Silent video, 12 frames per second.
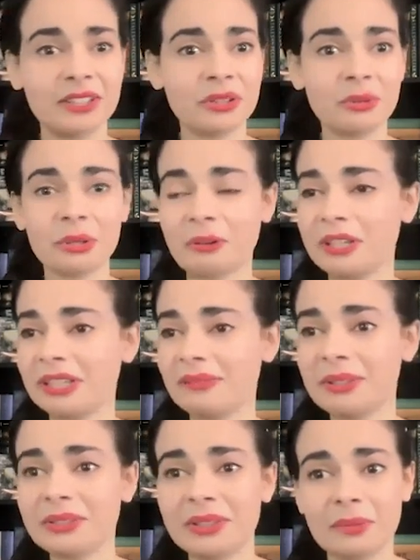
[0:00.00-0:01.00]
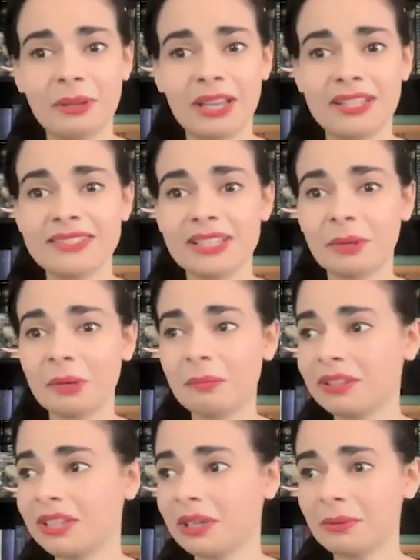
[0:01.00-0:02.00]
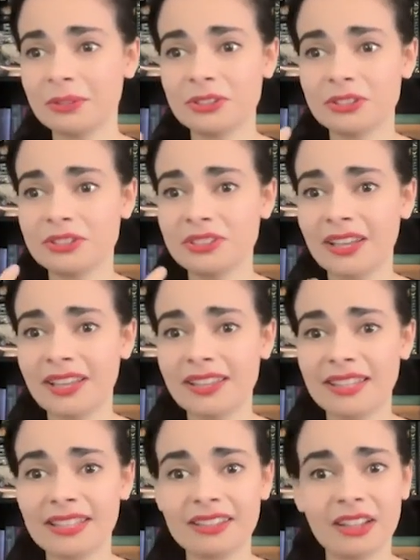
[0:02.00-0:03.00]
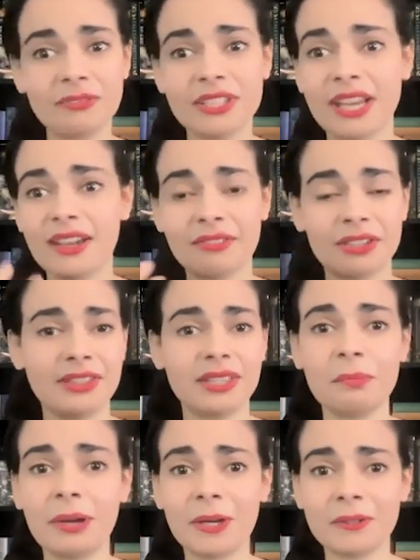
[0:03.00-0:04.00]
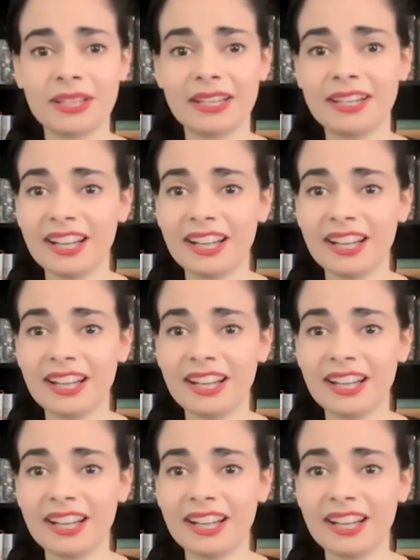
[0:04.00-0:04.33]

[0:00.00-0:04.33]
We were in the middle of the pandemic, but they loved everything about it.